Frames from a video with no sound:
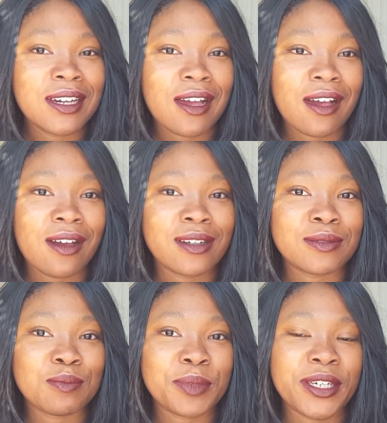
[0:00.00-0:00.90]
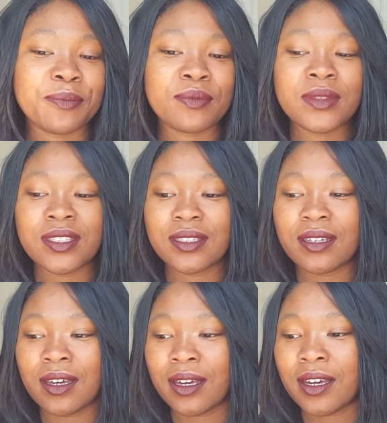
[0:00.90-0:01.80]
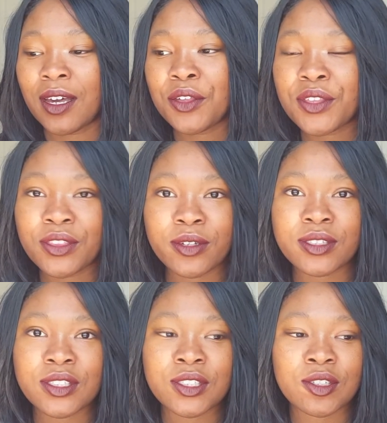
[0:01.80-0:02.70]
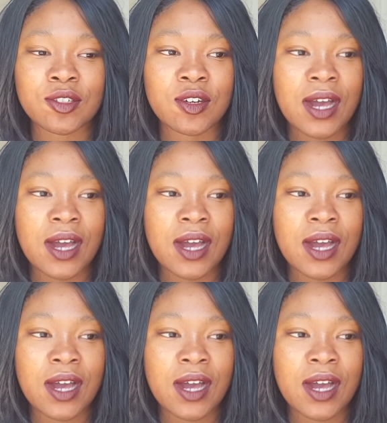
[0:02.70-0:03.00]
But other than those two,